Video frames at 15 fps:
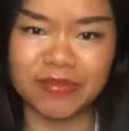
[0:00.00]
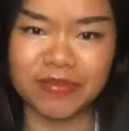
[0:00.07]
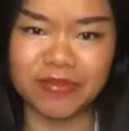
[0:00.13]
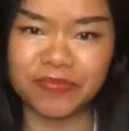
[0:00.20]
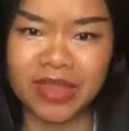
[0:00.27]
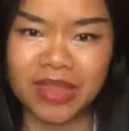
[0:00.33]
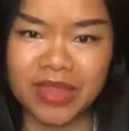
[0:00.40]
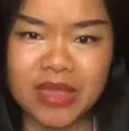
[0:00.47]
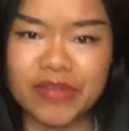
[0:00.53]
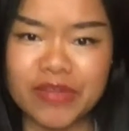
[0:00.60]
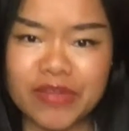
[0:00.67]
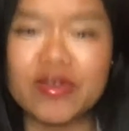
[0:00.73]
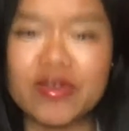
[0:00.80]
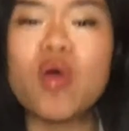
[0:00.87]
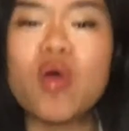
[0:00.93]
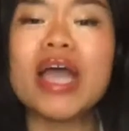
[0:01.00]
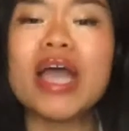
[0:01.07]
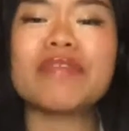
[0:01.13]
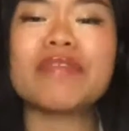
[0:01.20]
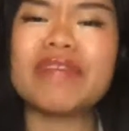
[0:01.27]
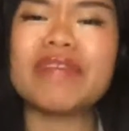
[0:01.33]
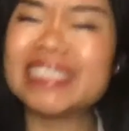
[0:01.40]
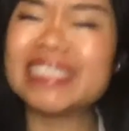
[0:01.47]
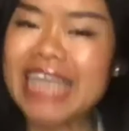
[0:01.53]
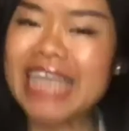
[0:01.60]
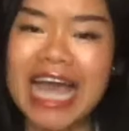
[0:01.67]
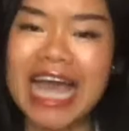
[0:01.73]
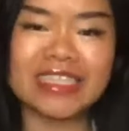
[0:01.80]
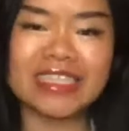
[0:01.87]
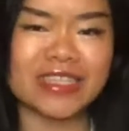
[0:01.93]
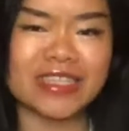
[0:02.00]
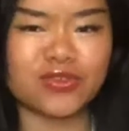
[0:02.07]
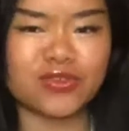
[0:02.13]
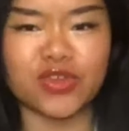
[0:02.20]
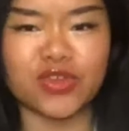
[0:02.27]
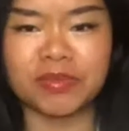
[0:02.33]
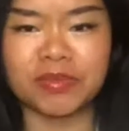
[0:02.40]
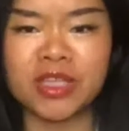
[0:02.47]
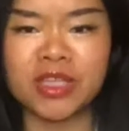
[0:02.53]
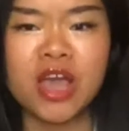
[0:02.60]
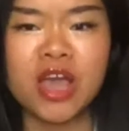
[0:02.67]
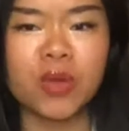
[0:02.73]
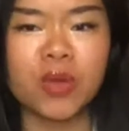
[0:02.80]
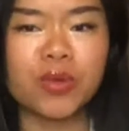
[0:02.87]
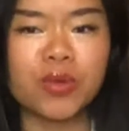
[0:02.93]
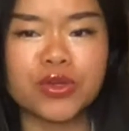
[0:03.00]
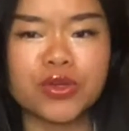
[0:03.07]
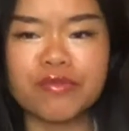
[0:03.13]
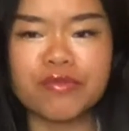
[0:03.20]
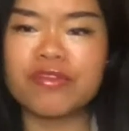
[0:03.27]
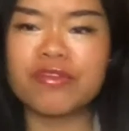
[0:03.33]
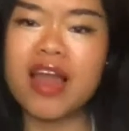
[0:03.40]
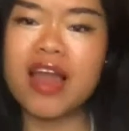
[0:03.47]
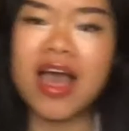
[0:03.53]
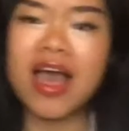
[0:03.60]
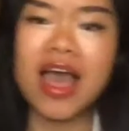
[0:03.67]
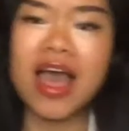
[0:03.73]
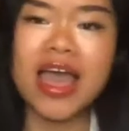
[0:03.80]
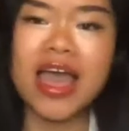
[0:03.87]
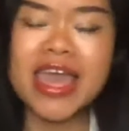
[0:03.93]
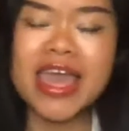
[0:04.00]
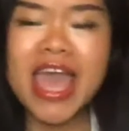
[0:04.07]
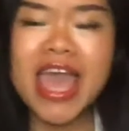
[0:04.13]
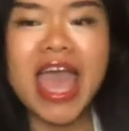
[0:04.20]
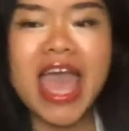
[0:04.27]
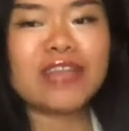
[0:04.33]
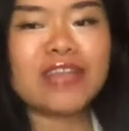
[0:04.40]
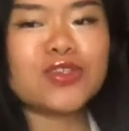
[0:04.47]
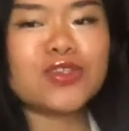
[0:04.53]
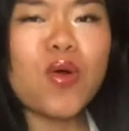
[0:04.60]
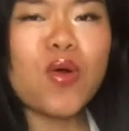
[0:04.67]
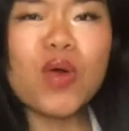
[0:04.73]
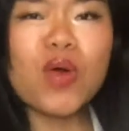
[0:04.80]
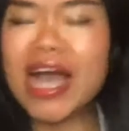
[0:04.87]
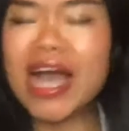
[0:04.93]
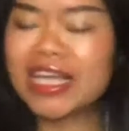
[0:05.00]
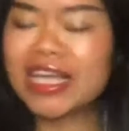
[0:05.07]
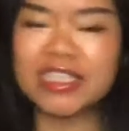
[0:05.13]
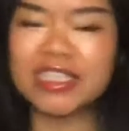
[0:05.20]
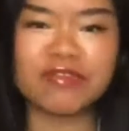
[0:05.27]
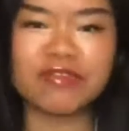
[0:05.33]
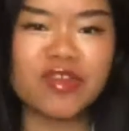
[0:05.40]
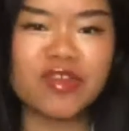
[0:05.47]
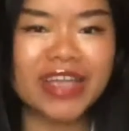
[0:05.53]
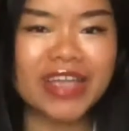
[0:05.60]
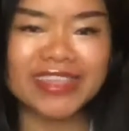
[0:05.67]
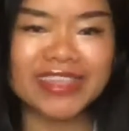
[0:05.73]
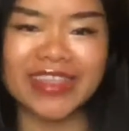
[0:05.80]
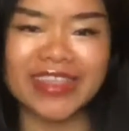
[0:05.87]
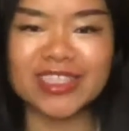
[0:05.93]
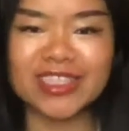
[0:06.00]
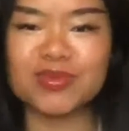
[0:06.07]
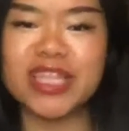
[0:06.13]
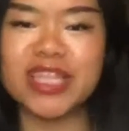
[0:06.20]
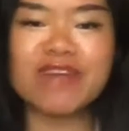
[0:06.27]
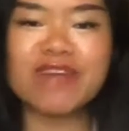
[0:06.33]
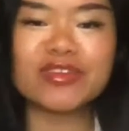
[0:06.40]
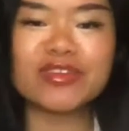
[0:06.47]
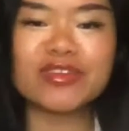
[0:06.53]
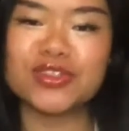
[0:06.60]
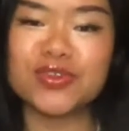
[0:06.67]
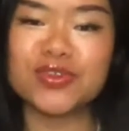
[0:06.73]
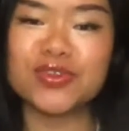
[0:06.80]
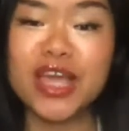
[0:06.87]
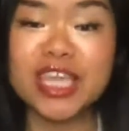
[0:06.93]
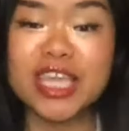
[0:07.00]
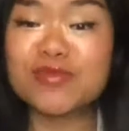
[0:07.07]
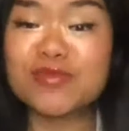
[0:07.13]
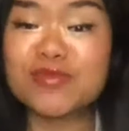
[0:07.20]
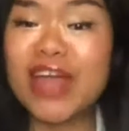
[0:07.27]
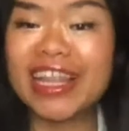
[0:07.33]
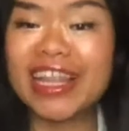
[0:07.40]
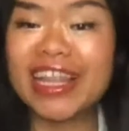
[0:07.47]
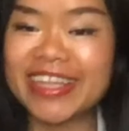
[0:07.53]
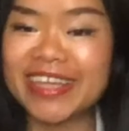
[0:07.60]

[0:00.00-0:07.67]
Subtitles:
We've all had fantastic dreams where we could fly and do all kinds of crazy things we never do in reality.